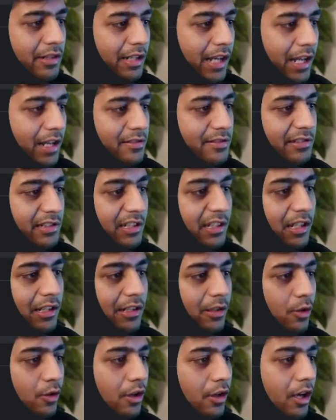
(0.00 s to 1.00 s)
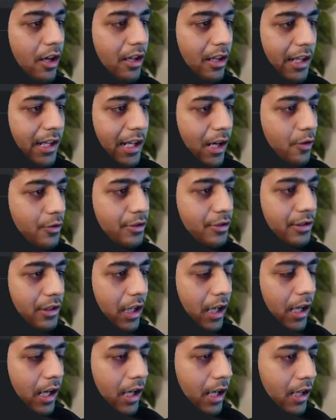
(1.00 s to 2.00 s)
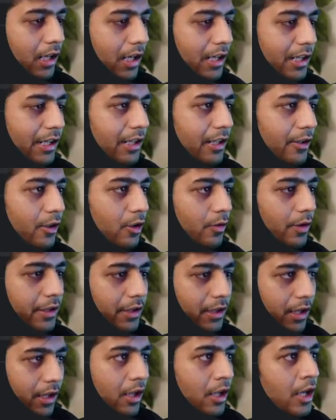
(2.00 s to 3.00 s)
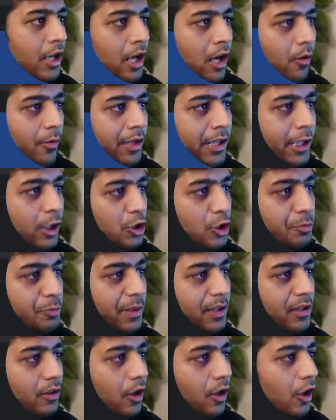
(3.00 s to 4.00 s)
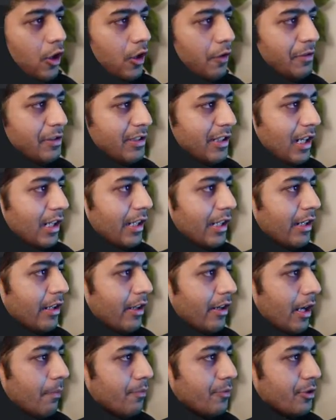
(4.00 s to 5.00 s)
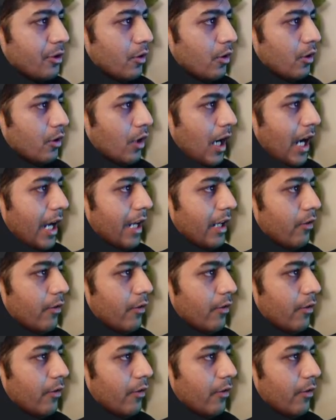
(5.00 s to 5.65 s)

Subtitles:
and a single node ClickHouse container over here. We need to spin all of these container up. So I